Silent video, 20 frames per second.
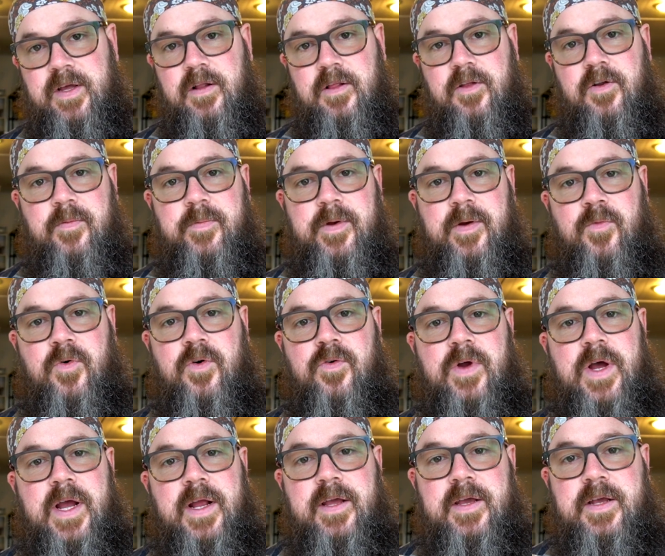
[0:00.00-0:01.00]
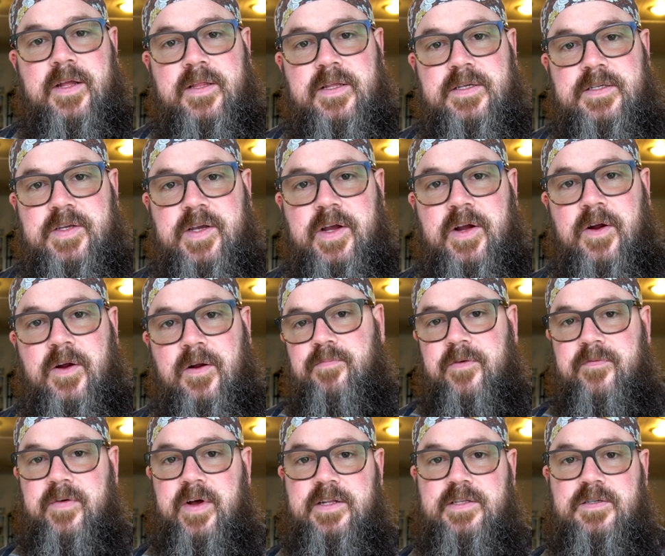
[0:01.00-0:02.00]
a little bit more riding in this year,
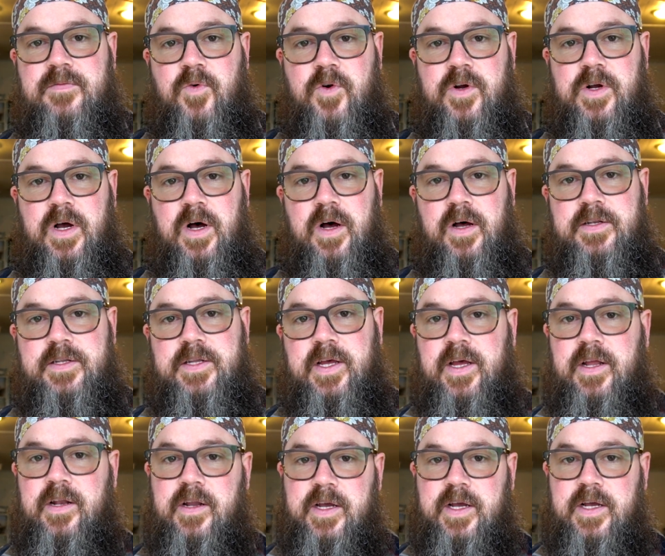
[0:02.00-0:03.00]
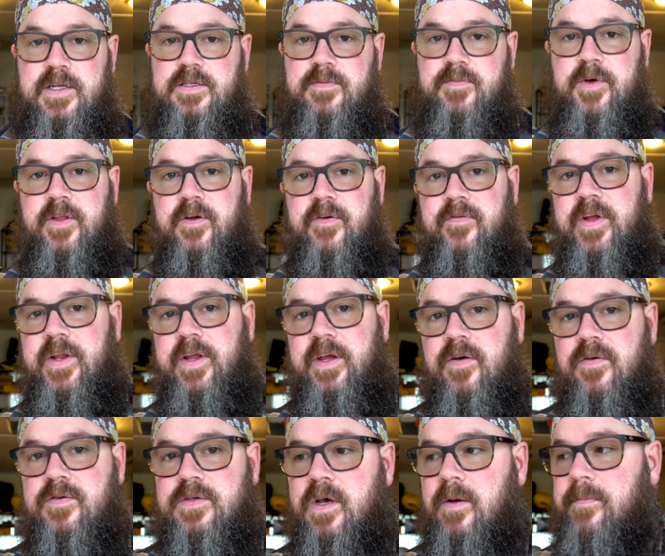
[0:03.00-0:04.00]
provide some more content. I got some other
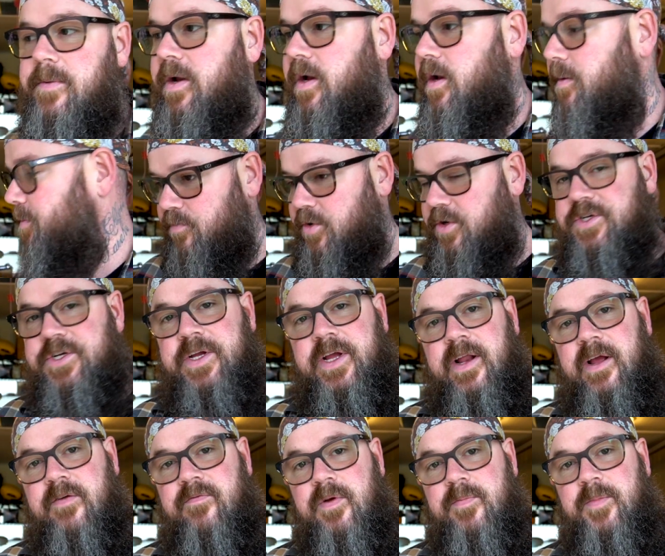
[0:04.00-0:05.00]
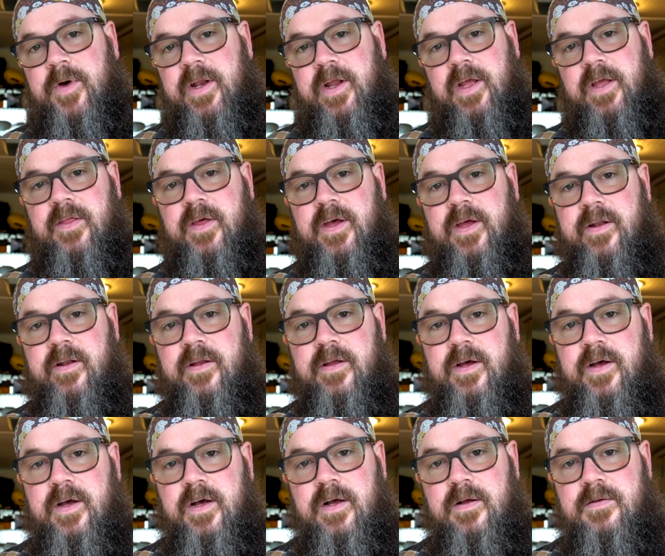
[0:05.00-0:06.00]
videos coming up. Appreciate everybody
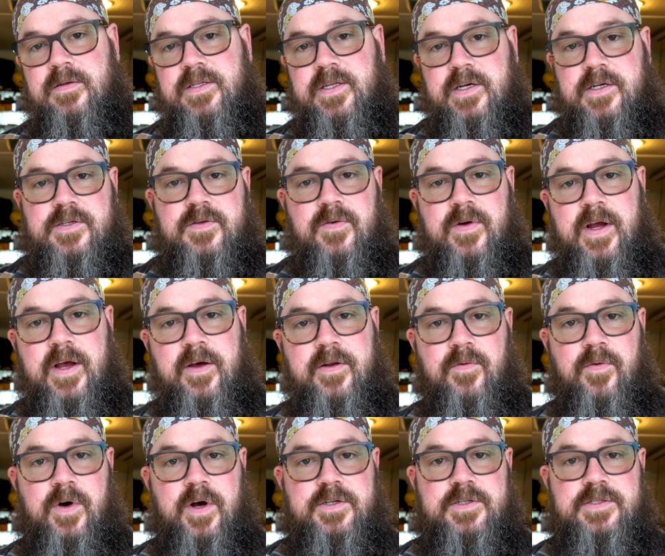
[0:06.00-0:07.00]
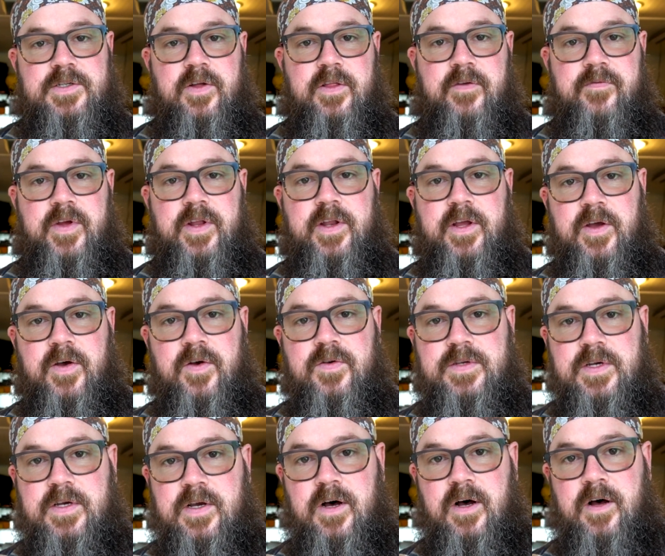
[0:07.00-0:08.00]
that sticks around and watches all the videos
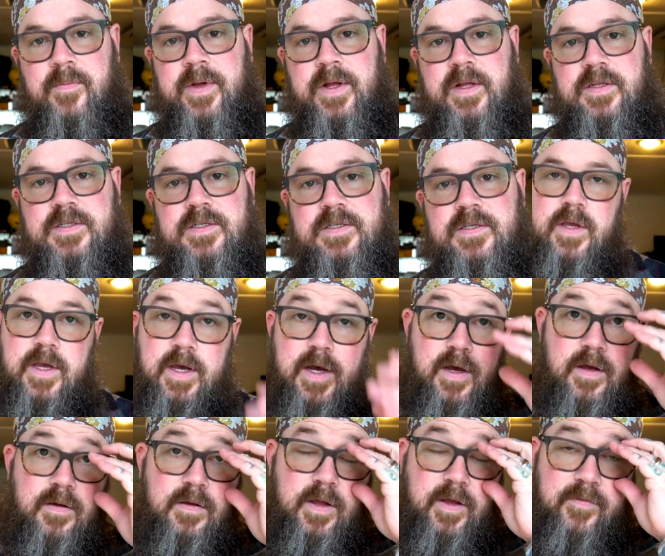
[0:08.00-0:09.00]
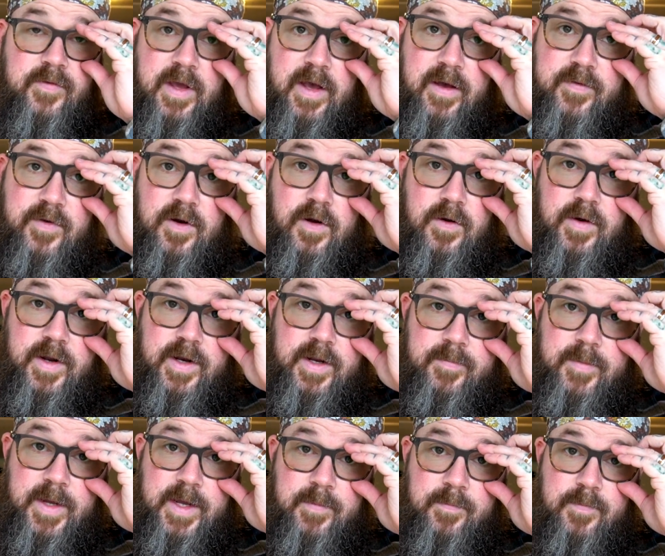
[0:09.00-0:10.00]
and comments. Yeah, if you haven't already,
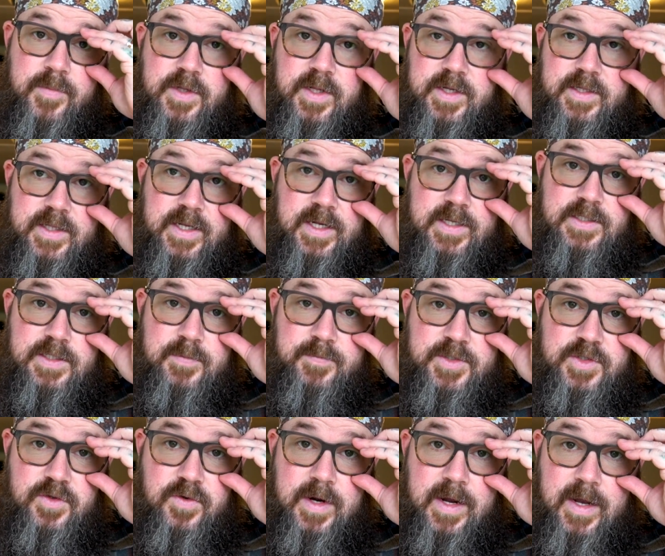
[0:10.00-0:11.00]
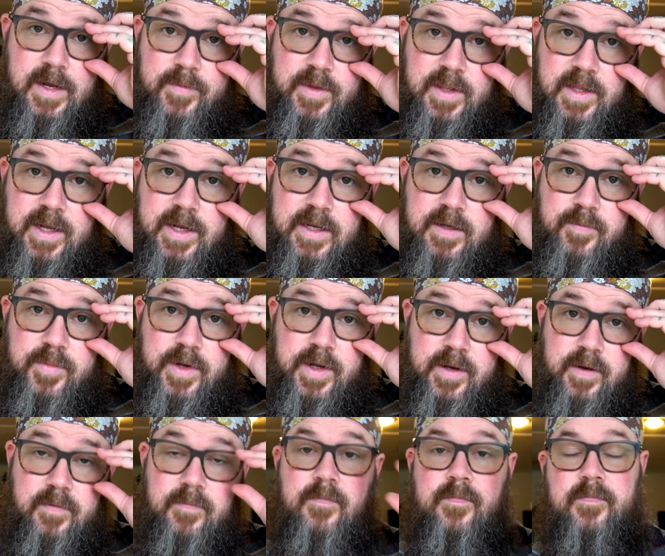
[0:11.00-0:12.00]
man, click that subscribe and like
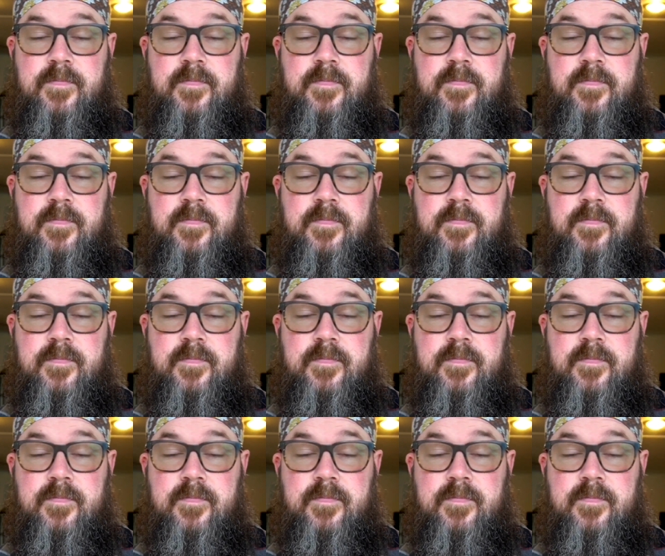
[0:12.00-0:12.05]
button.